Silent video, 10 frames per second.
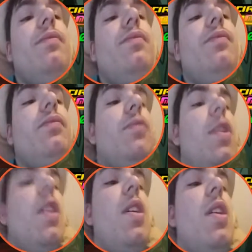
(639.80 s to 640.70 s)
Uh,
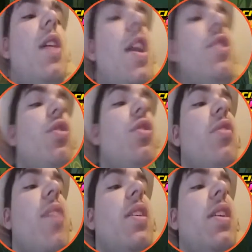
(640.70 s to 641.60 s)
I do agree, Mikey.
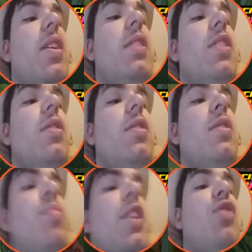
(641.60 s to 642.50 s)
It's a, it's pretty
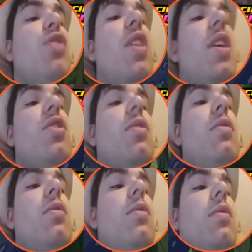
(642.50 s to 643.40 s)
strange.
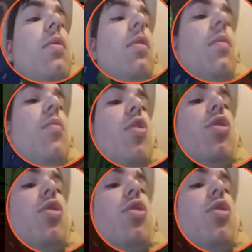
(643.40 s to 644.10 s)
More stranger than